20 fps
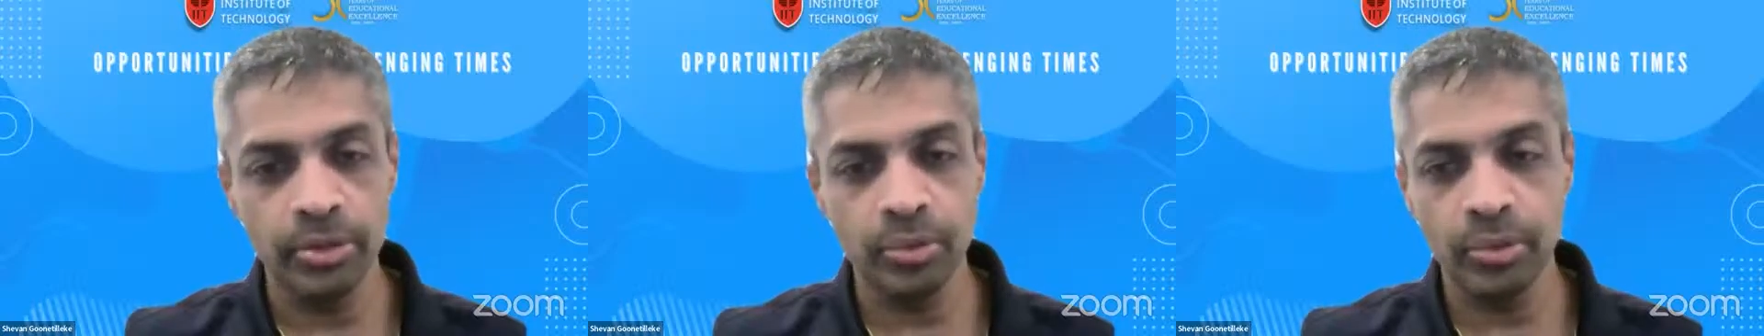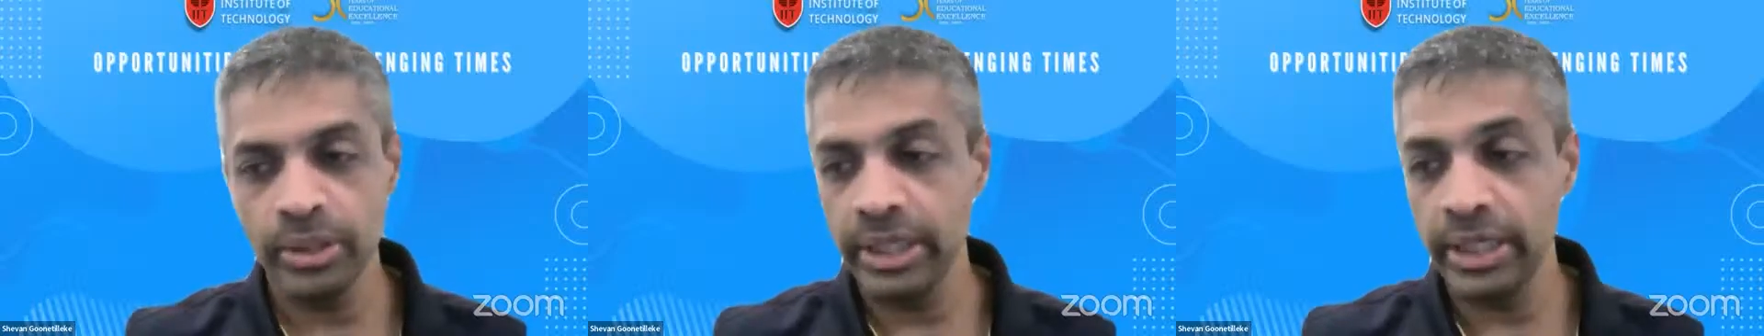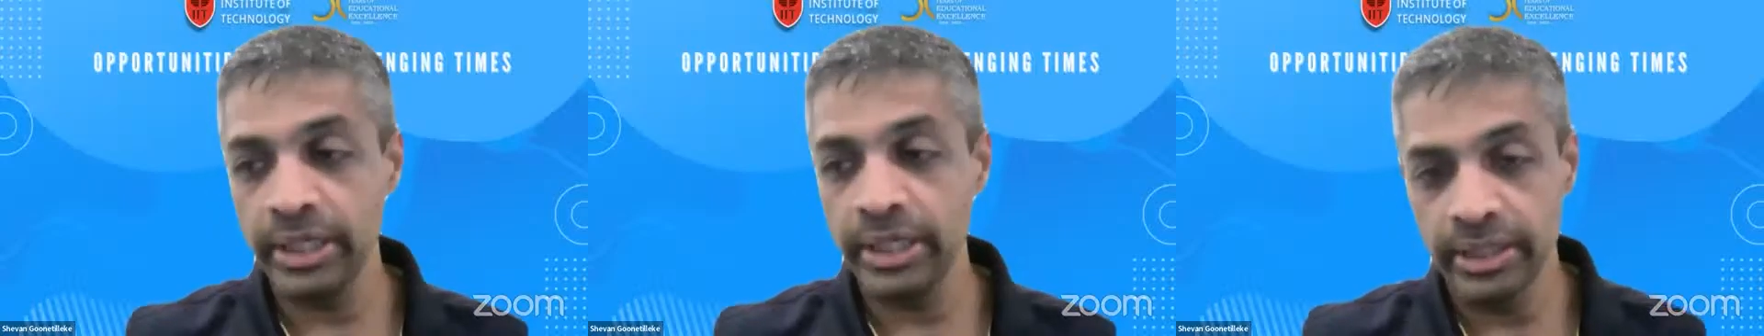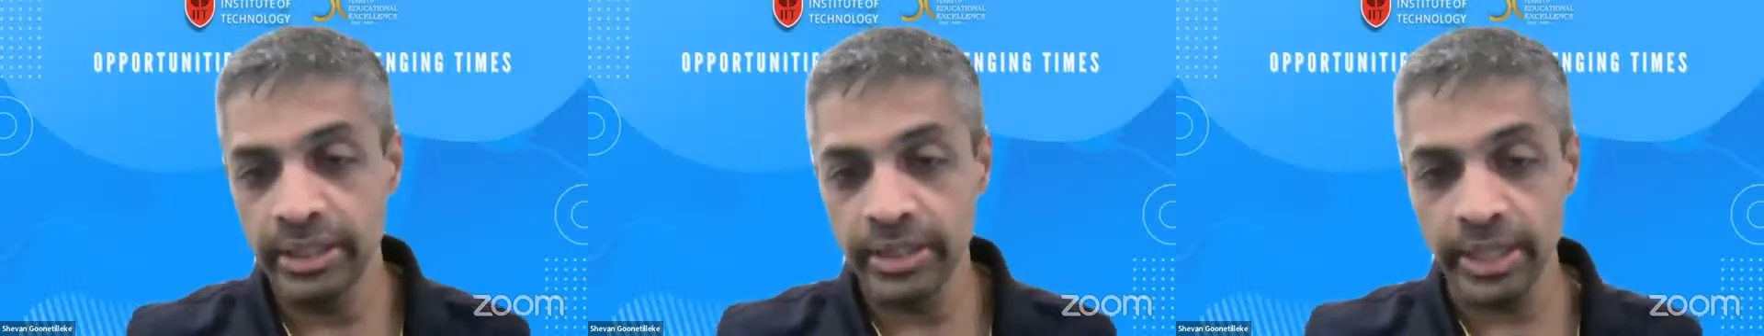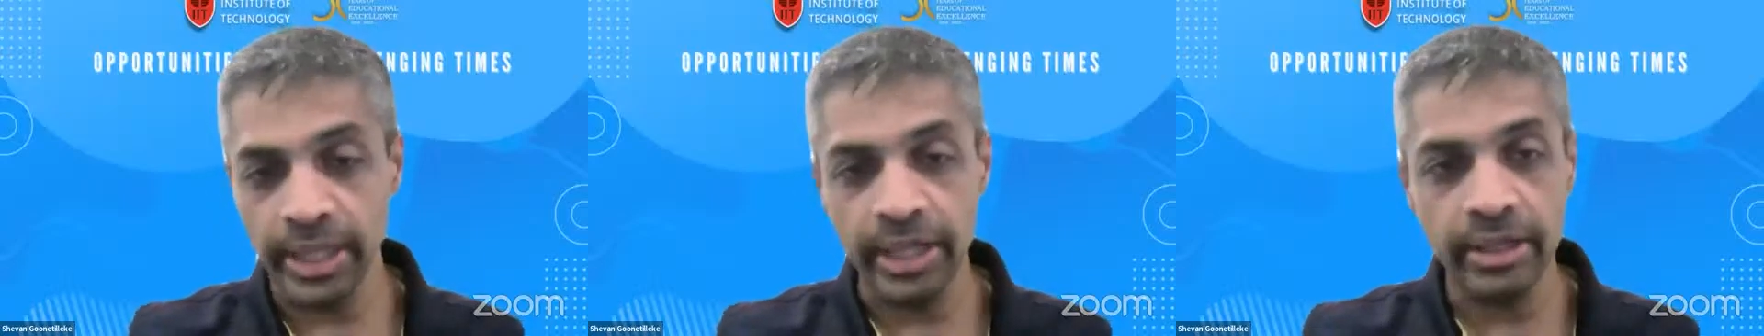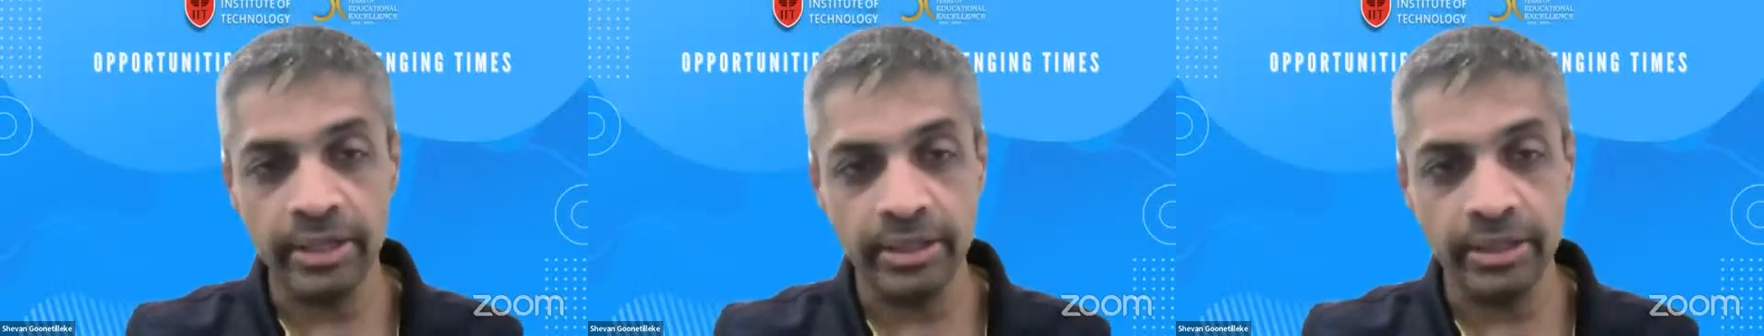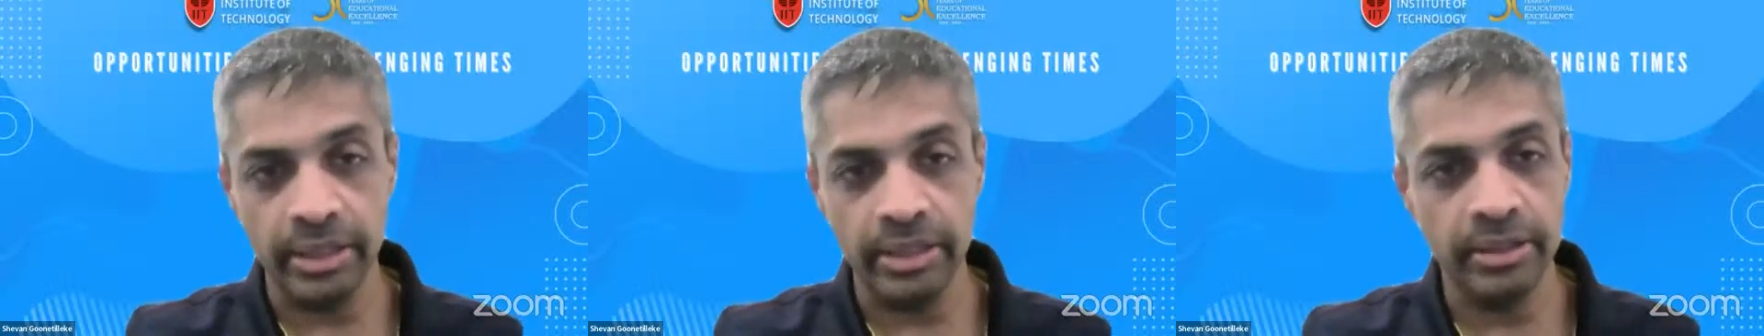to again
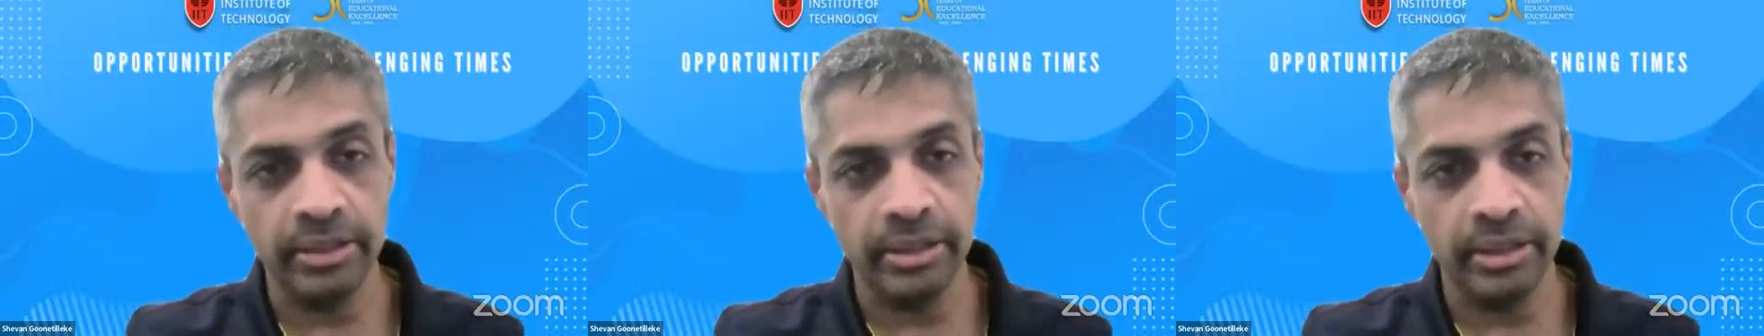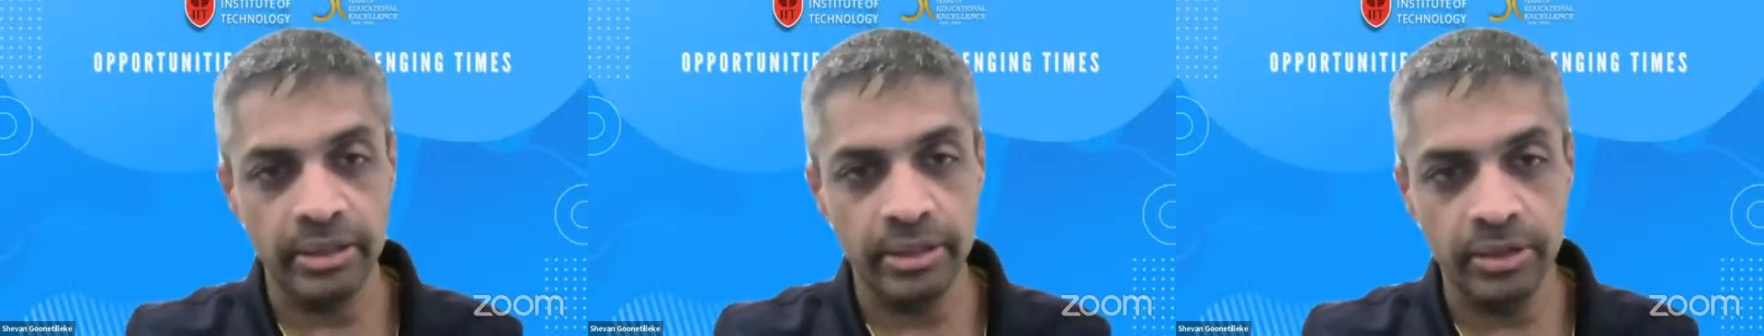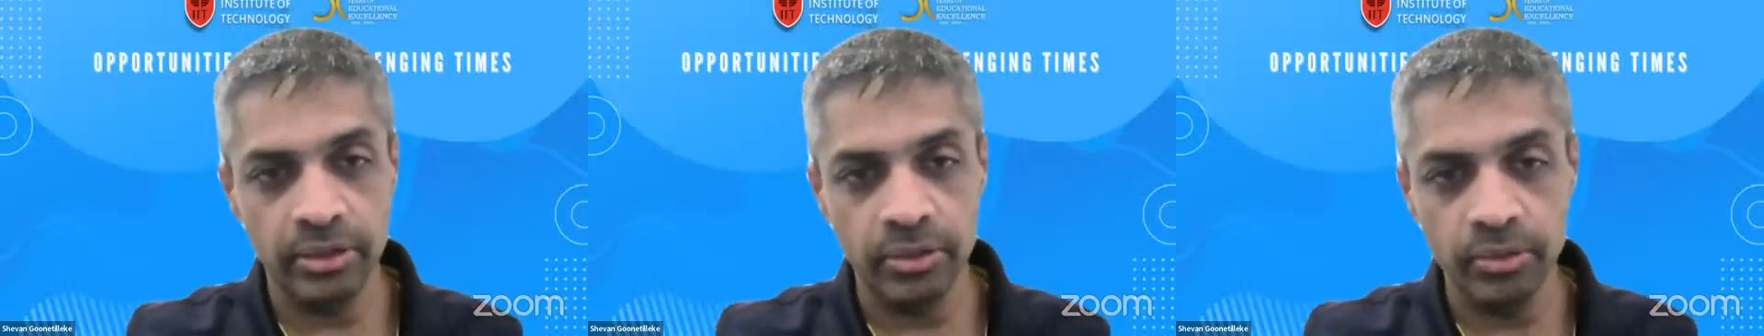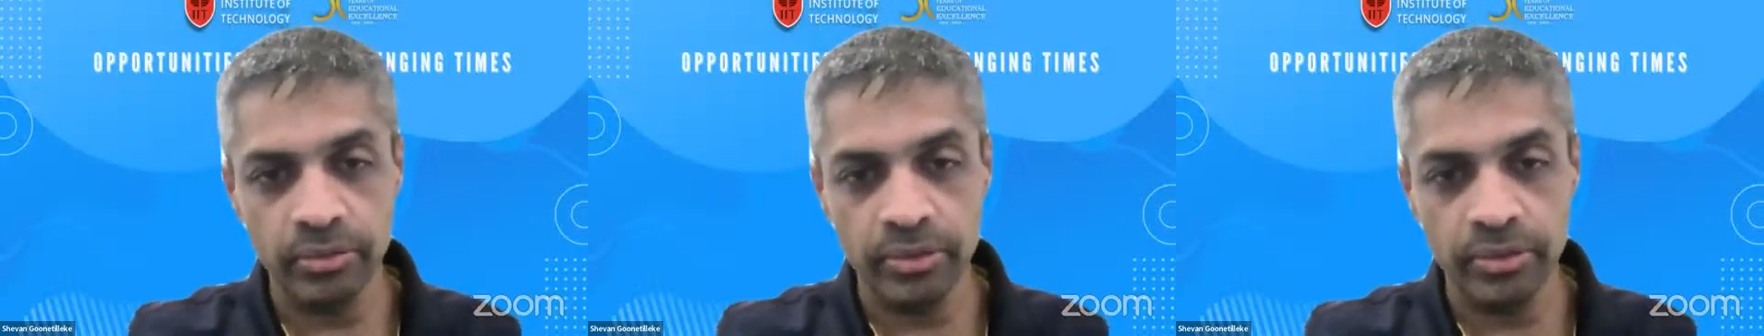interact and